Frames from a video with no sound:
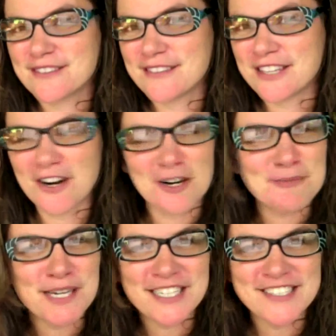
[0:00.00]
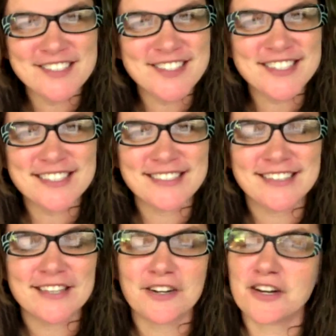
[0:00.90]
The yarn puns,
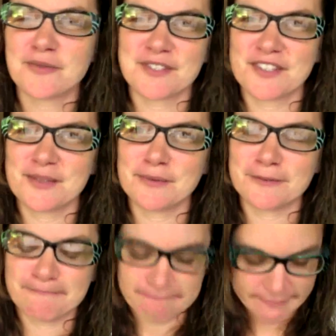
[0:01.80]
they're irresistible.